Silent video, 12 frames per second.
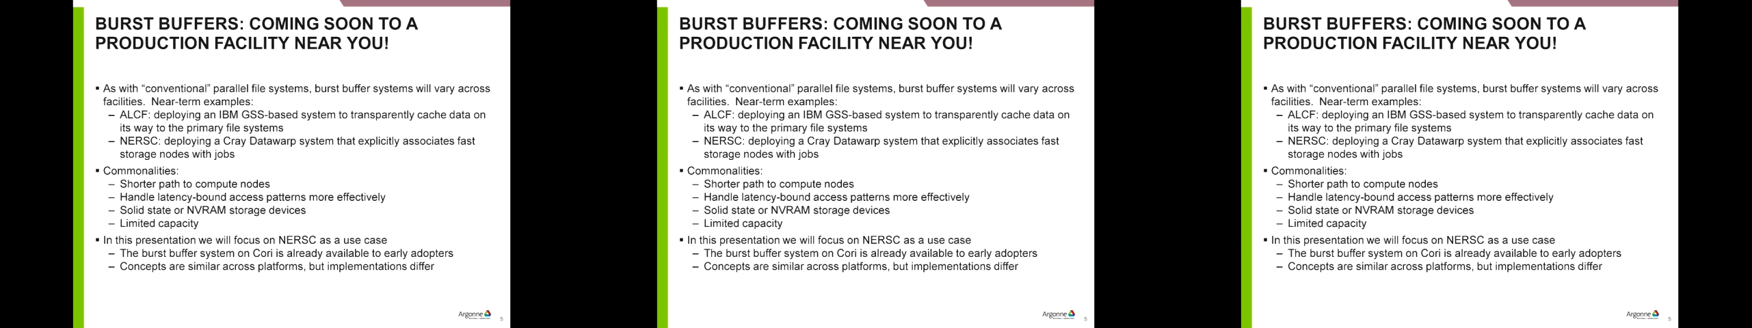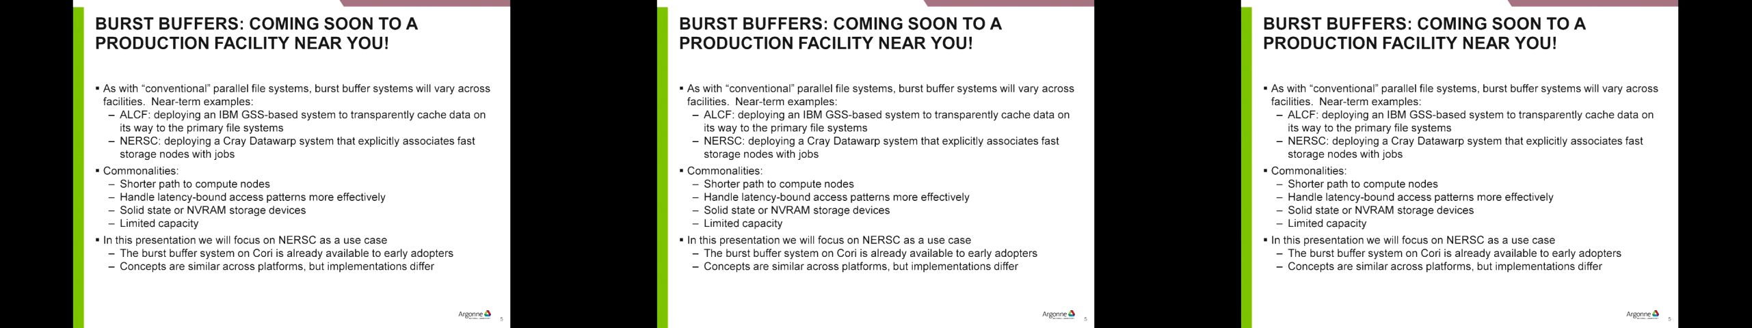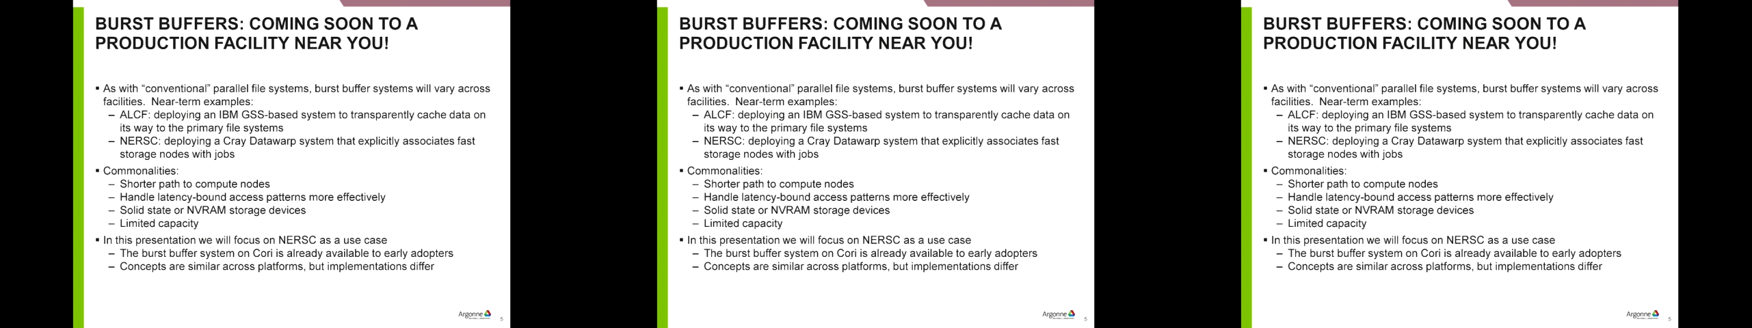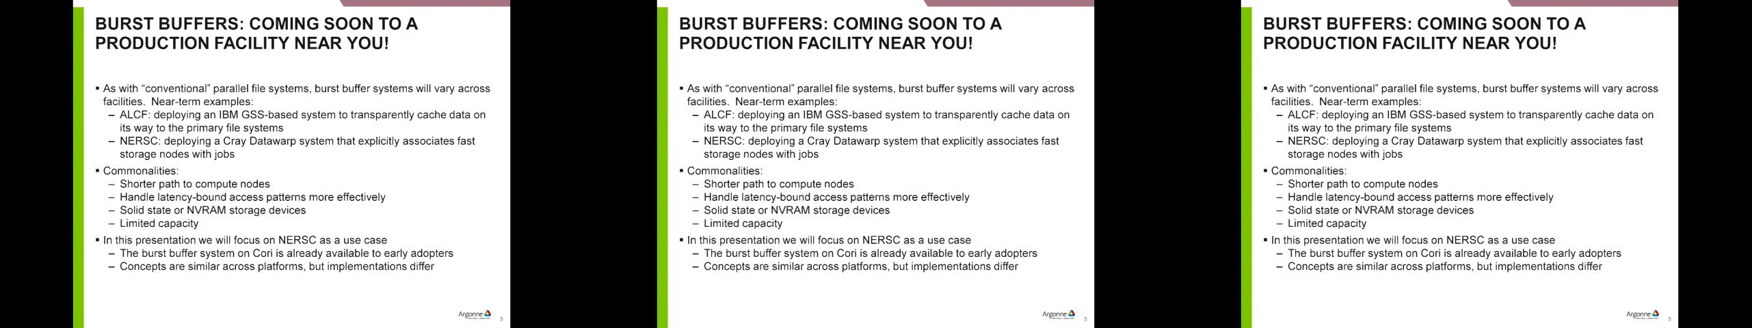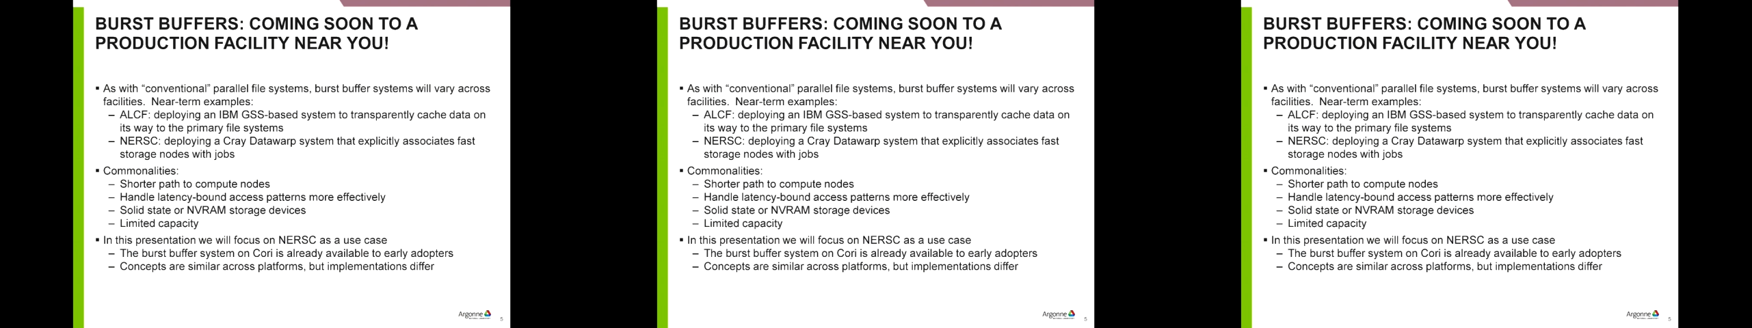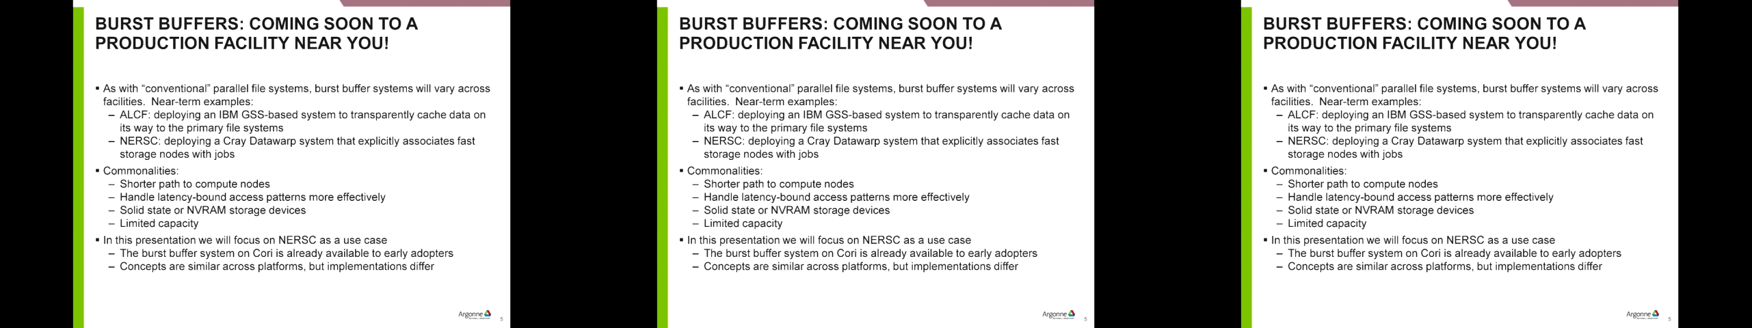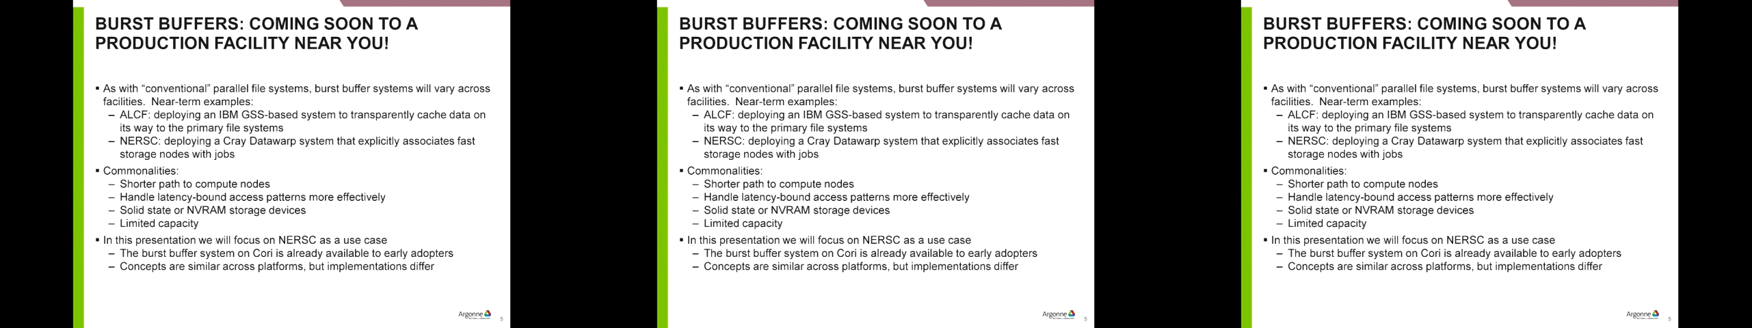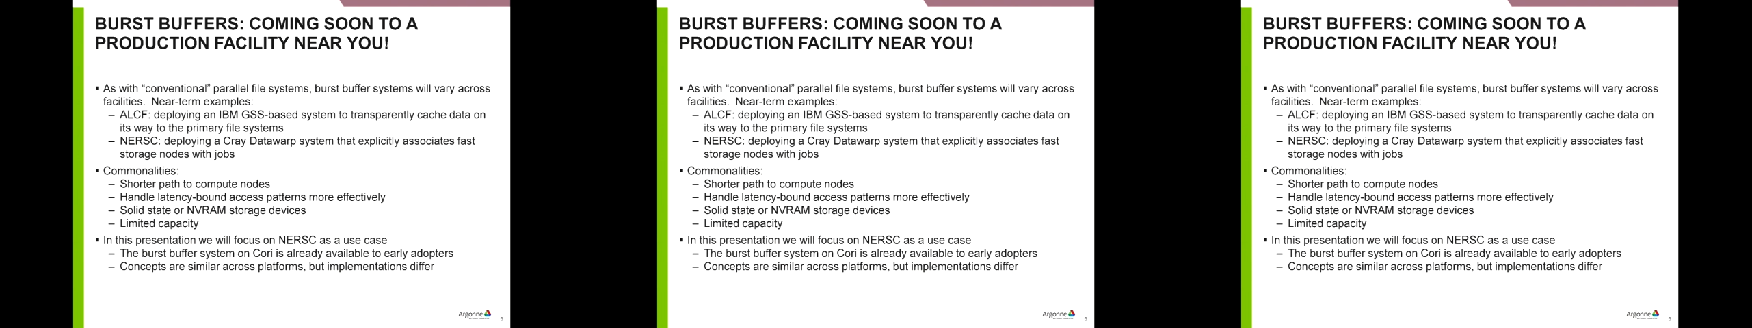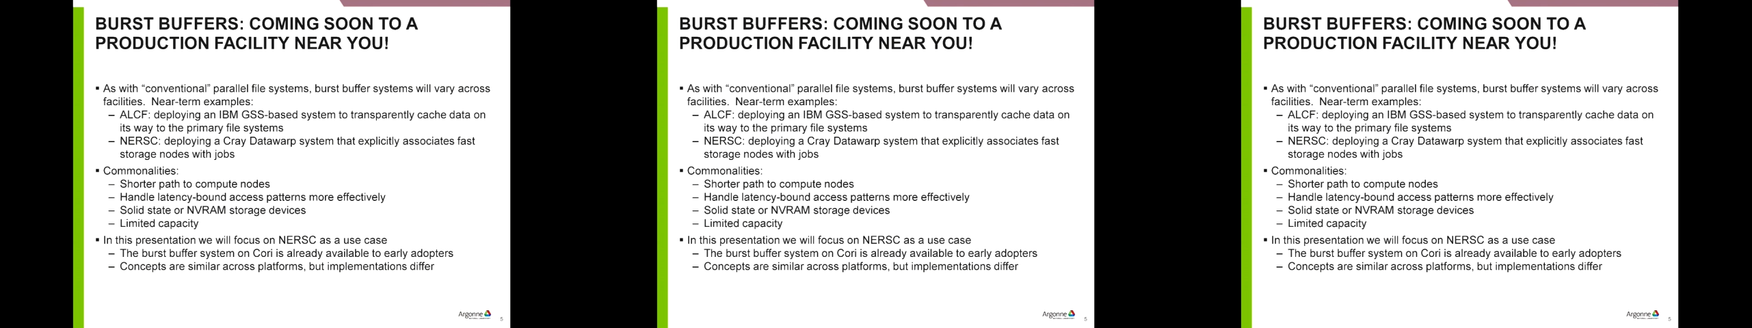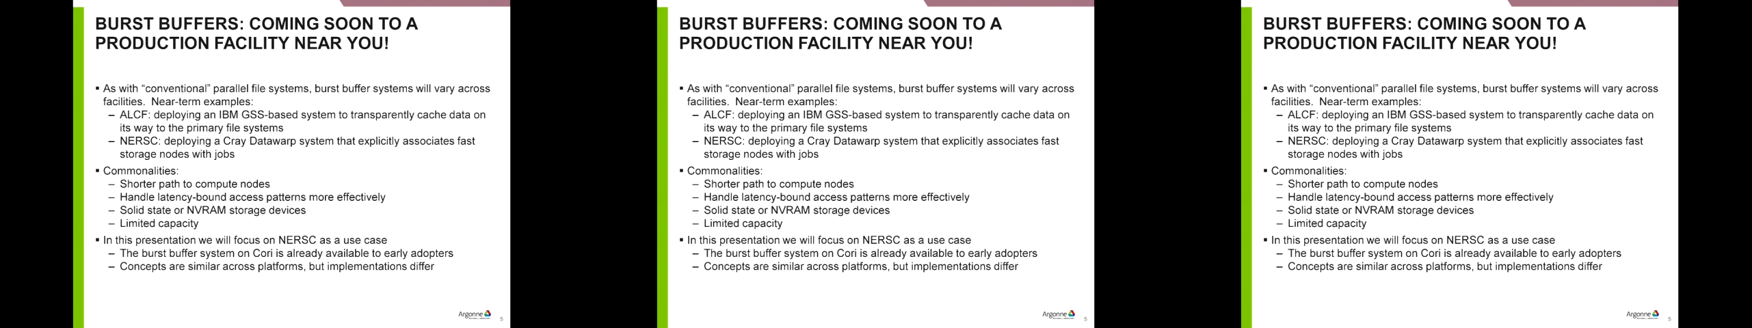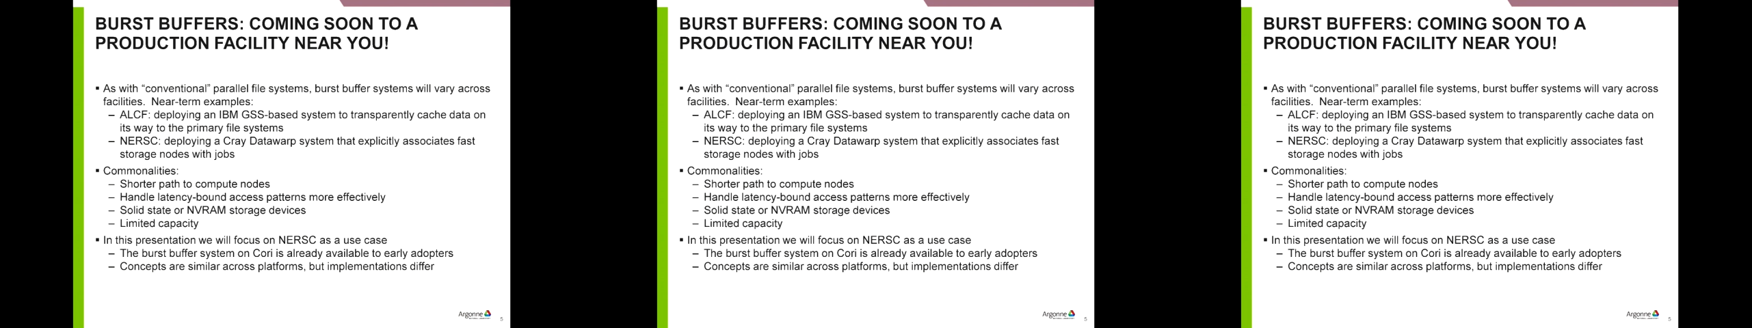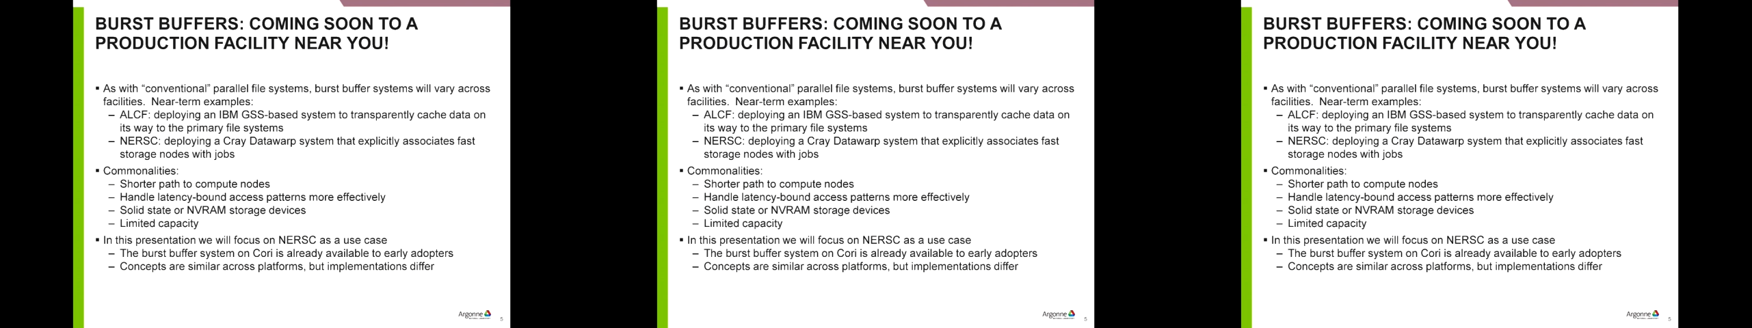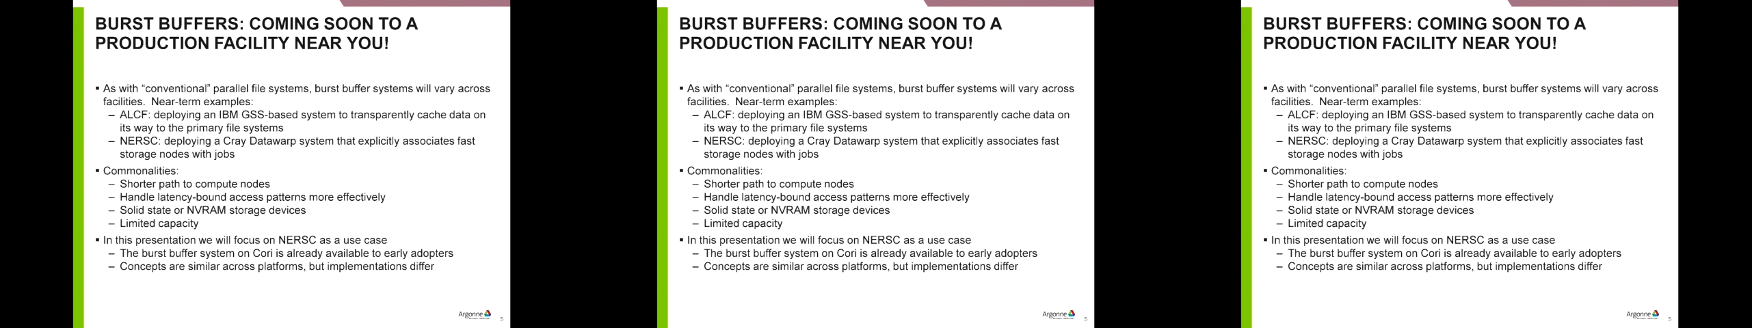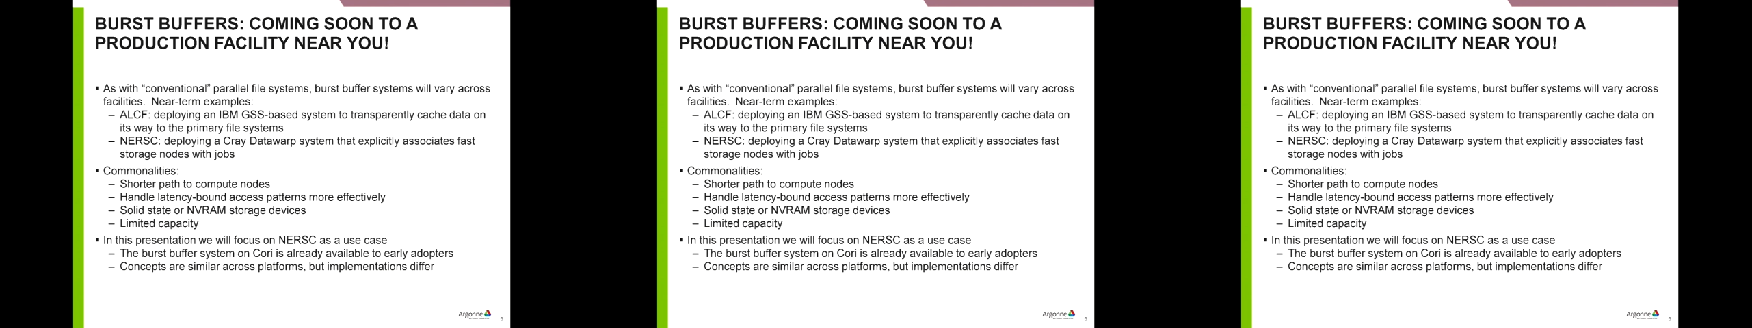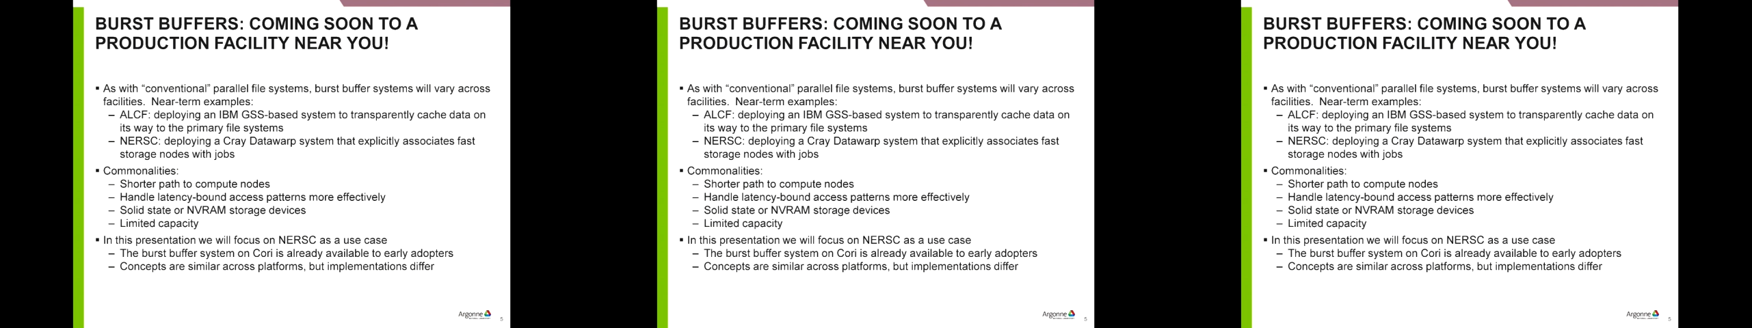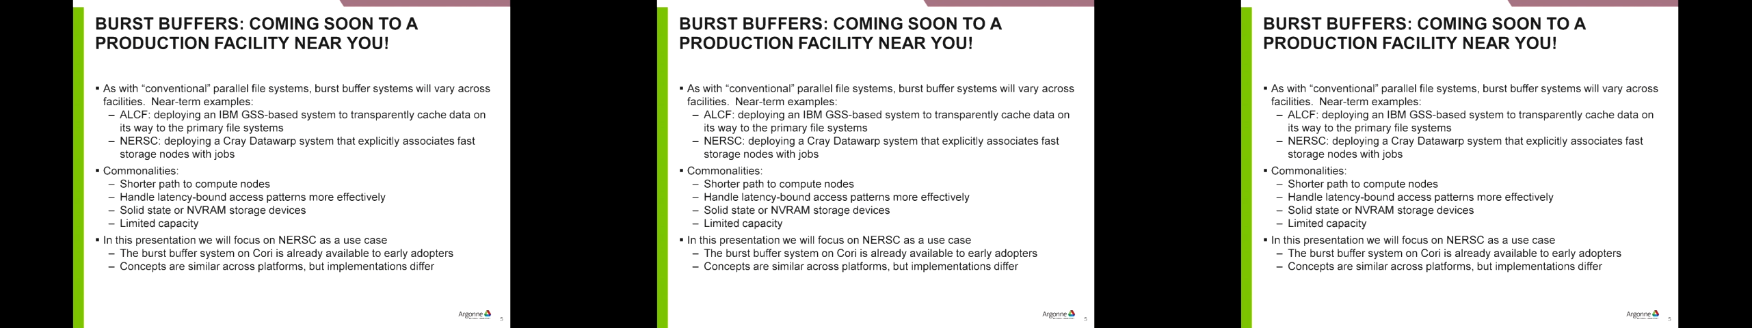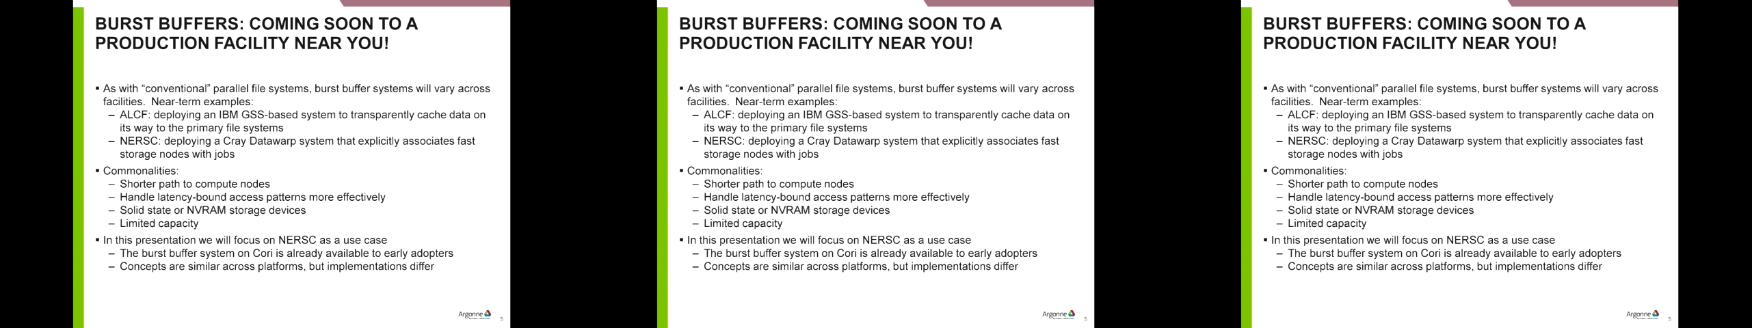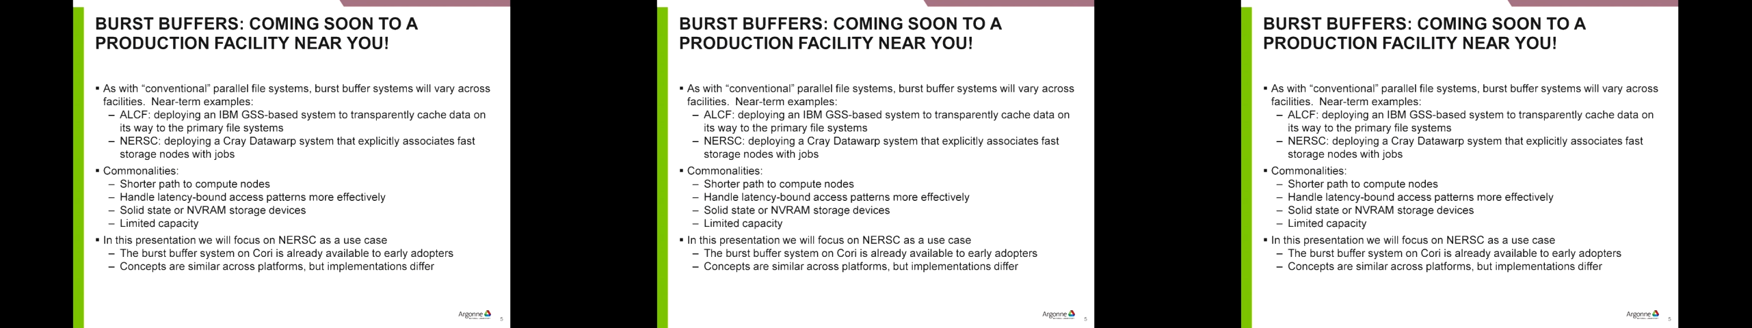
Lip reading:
Nobody's mouth can be seen.